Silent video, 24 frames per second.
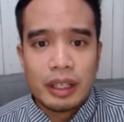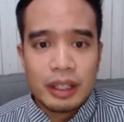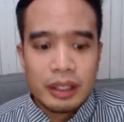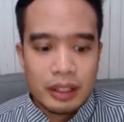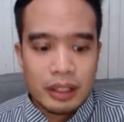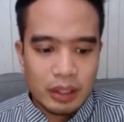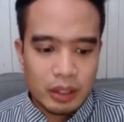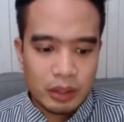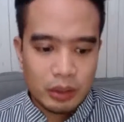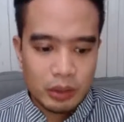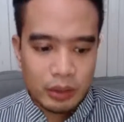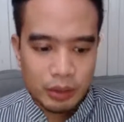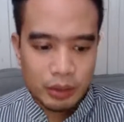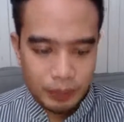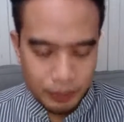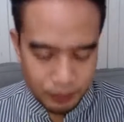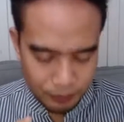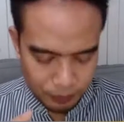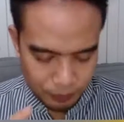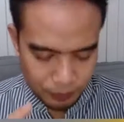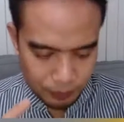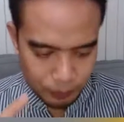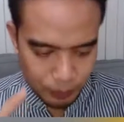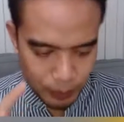
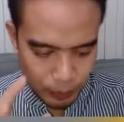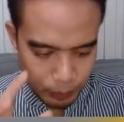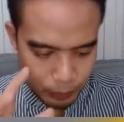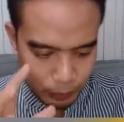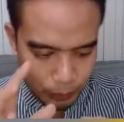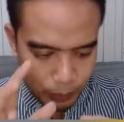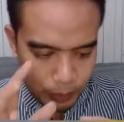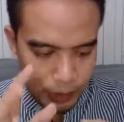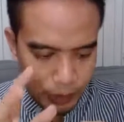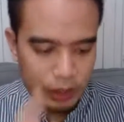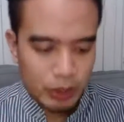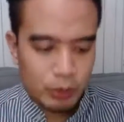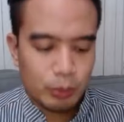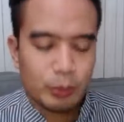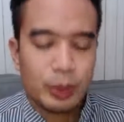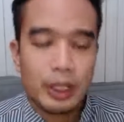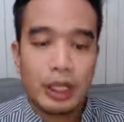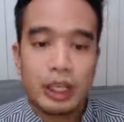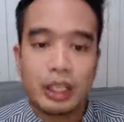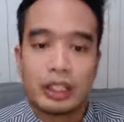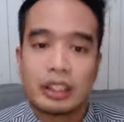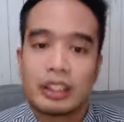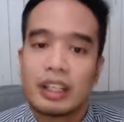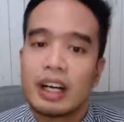But we
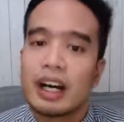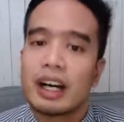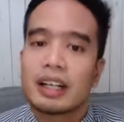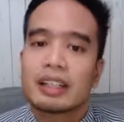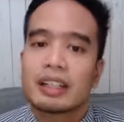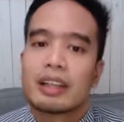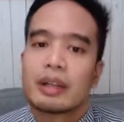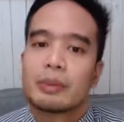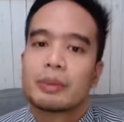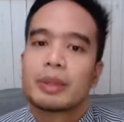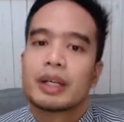can talk to them.